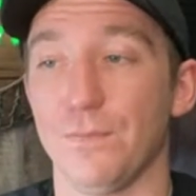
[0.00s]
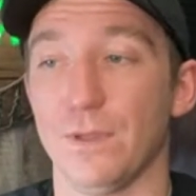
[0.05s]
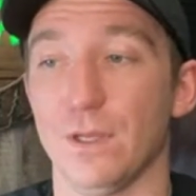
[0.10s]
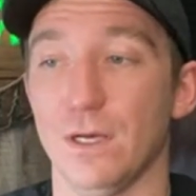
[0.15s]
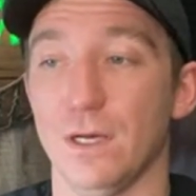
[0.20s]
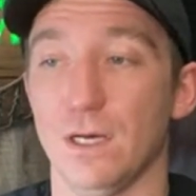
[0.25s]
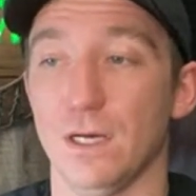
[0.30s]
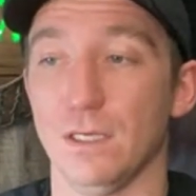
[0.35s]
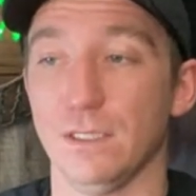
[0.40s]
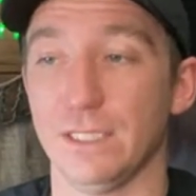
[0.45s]

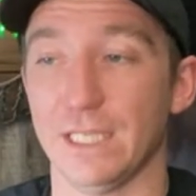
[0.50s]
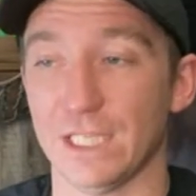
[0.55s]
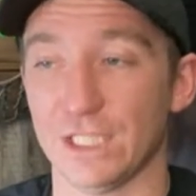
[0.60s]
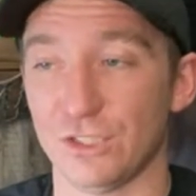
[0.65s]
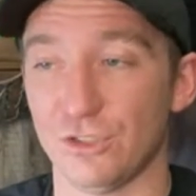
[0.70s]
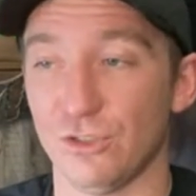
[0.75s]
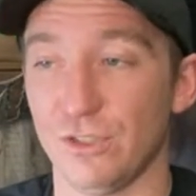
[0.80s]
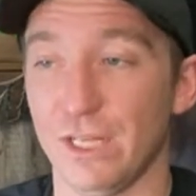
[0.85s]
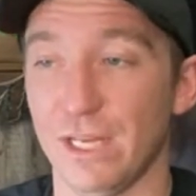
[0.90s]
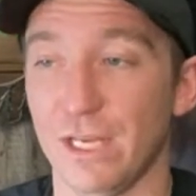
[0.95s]
uh,
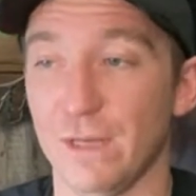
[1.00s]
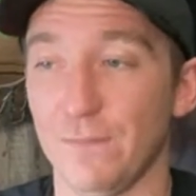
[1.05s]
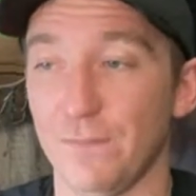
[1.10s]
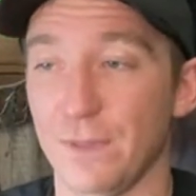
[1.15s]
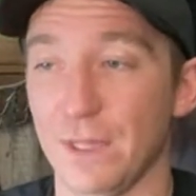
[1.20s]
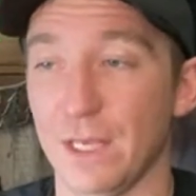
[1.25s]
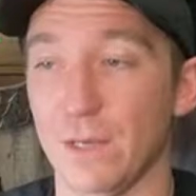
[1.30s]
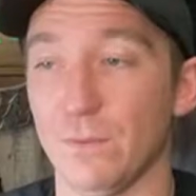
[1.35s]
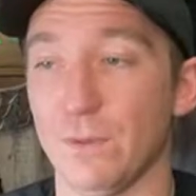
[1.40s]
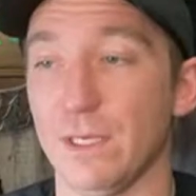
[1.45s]
yesterday,
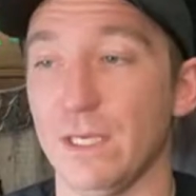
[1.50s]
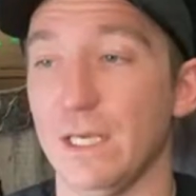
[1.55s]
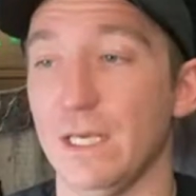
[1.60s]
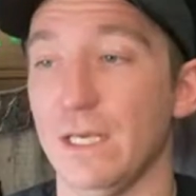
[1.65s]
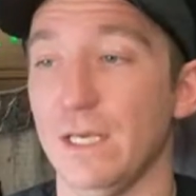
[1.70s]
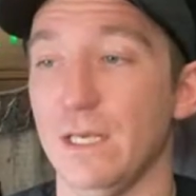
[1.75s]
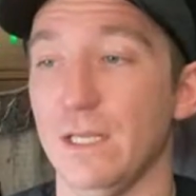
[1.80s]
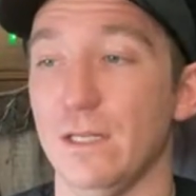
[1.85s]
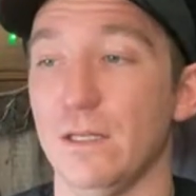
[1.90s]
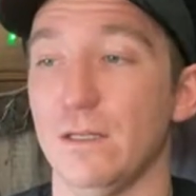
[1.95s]
and we
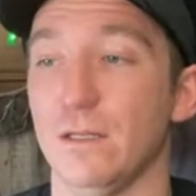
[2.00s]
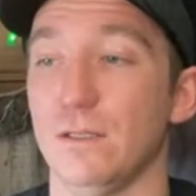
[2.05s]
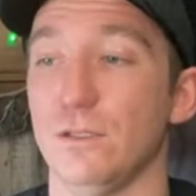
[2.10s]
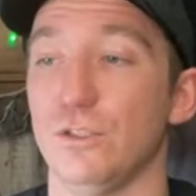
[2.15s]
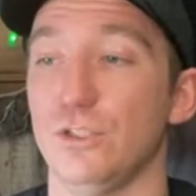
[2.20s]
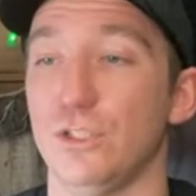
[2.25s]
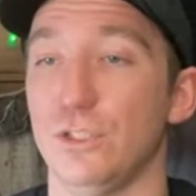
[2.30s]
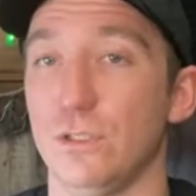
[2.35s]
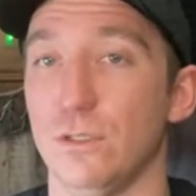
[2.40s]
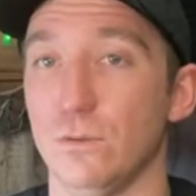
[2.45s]
hit.
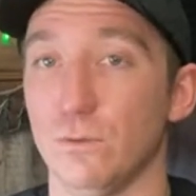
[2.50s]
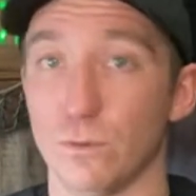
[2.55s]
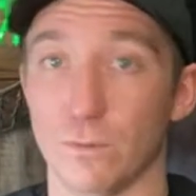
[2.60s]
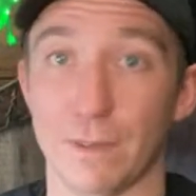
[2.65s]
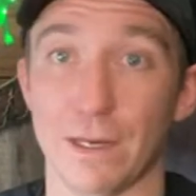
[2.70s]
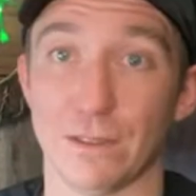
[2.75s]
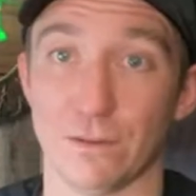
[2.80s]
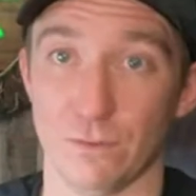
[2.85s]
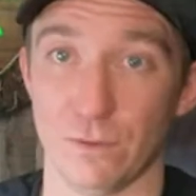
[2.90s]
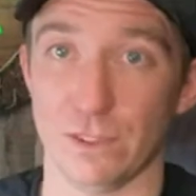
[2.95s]
We're
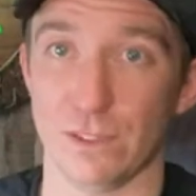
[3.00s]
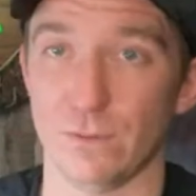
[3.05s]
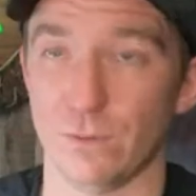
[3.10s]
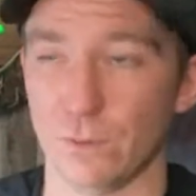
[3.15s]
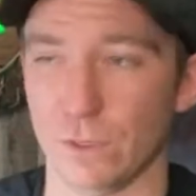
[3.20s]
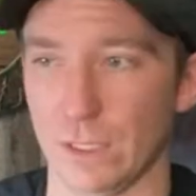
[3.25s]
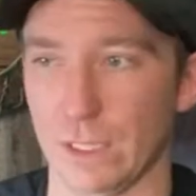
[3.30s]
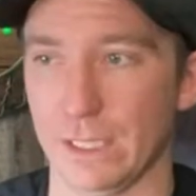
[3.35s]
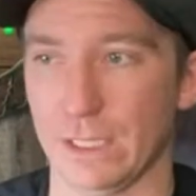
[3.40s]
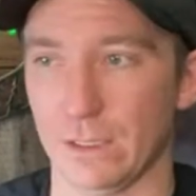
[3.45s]
about like we're
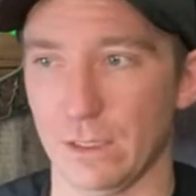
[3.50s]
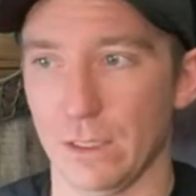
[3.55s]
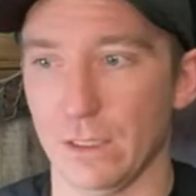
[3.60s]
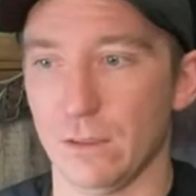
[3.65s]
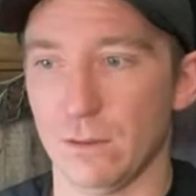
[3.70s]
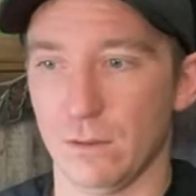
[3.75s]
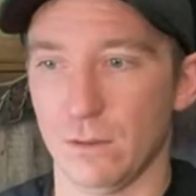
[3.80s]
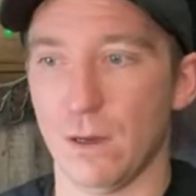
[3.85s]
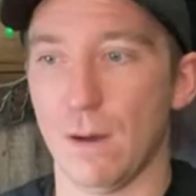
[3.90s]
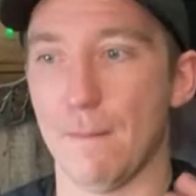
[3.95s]
like
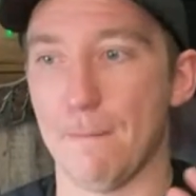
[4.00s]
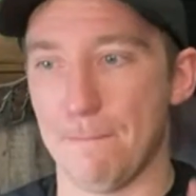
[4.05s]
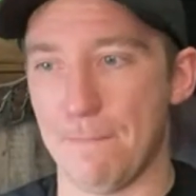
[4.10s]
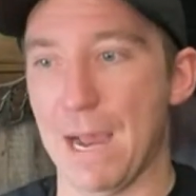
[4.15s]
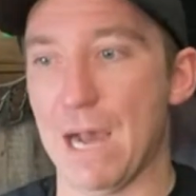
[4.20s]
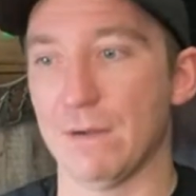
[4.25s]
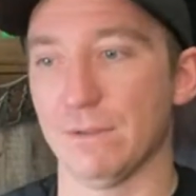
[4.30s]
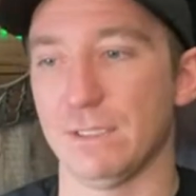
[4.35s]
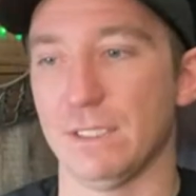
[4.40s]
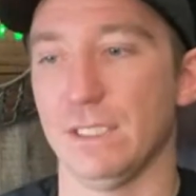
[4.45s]

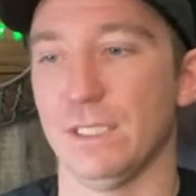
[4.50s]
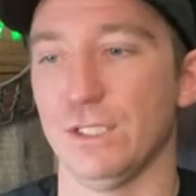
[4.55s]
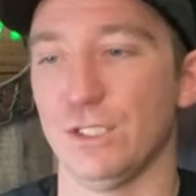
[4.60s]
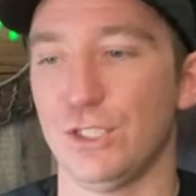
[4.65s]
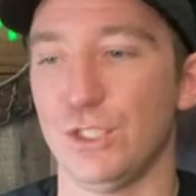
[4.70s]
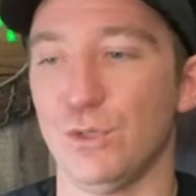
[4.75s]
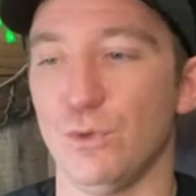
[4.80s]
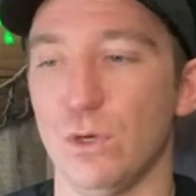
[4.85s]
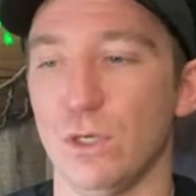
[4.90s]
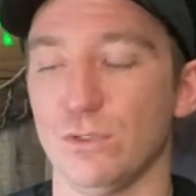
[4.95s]
about to hit
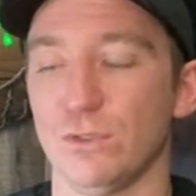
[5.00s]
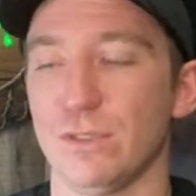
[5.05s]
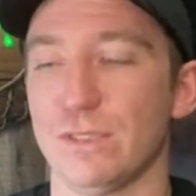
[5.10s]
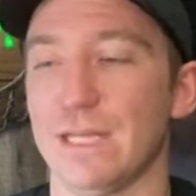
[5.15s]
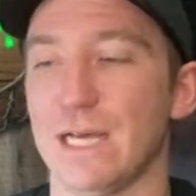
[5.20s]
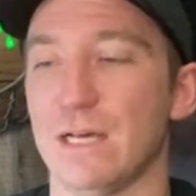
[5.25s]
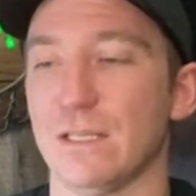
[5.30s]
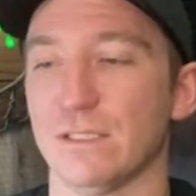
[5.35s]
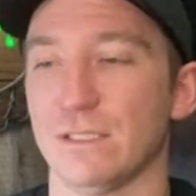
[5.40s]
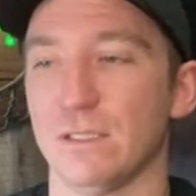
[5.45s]
two hundred
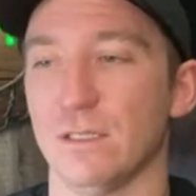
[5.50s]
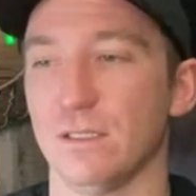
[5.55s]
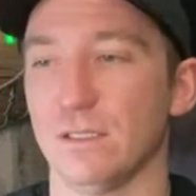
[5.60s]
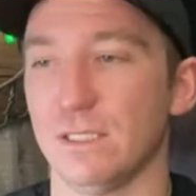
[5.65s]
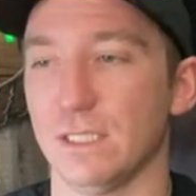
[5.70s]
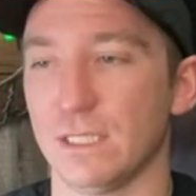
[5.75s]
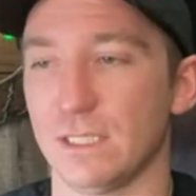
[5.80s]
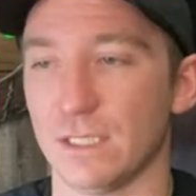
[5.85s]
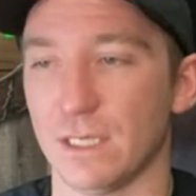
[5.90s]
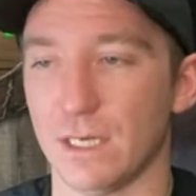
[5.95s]
thousand on
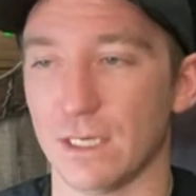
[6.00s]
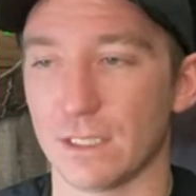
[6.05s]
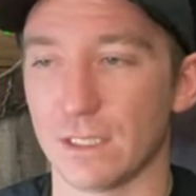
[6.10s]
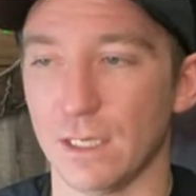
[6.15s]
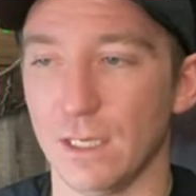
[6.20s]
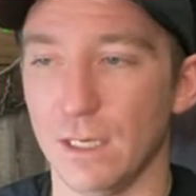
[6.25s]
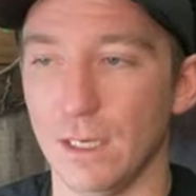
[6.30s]
TikTok,